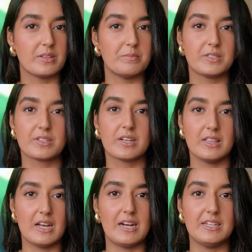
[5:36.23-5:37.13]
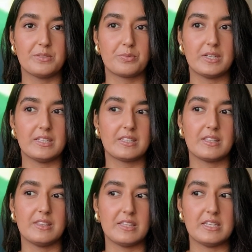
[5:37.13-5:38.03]
them to collide with
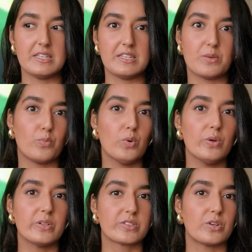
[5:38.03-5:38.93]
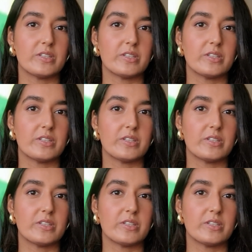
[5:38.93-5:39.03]
the walls